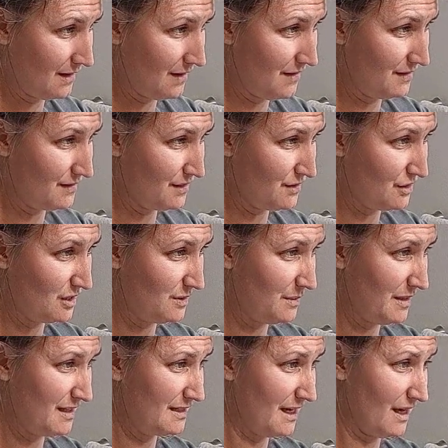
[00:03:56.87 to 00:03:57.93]
And this is just
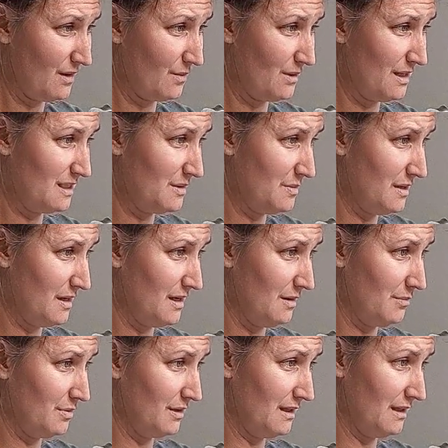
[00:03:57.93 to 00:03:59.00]
because I don't want it to be
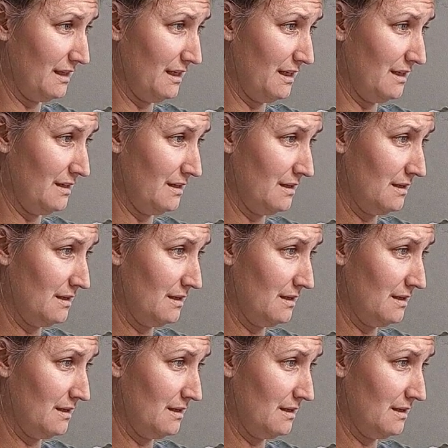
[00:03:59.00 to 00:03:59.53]
completely